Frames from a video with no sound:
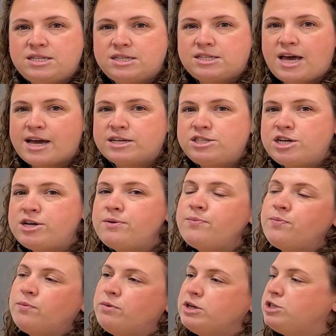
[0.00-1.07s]
detector,
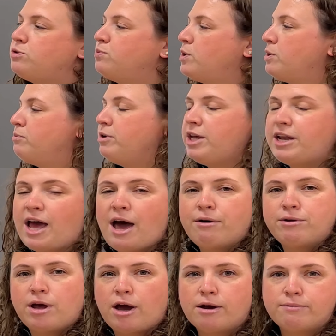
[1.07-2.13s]
which will read
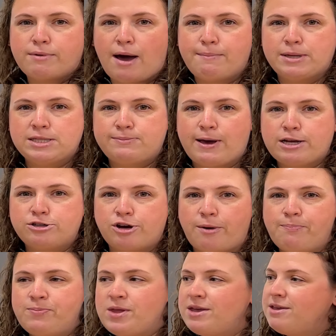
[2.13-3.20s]
out our Raman
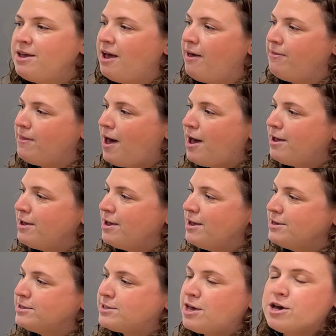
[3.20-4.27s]
spectrum. And that
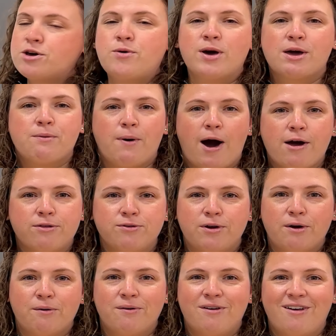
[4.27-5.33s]
is a quick
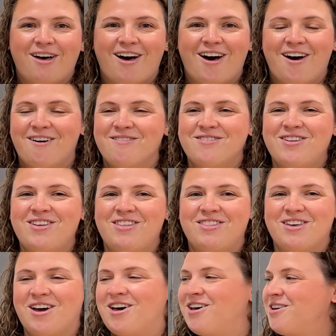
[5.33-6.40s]
walkthrough of
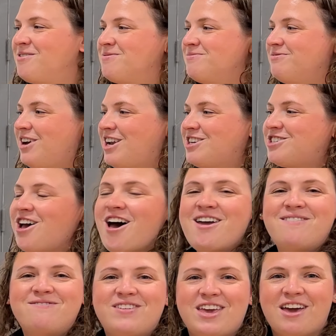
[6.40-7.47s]
the Renishaw
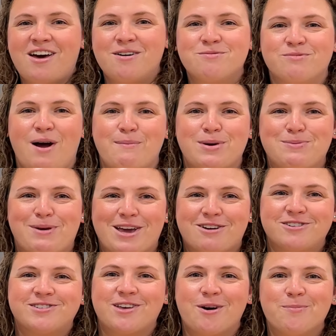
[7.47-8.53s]
inVia Raman
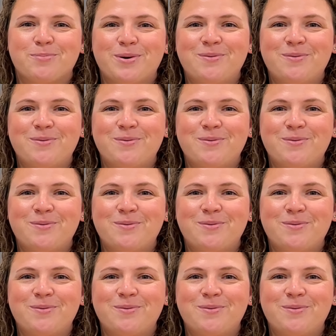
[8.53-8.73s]
microscope.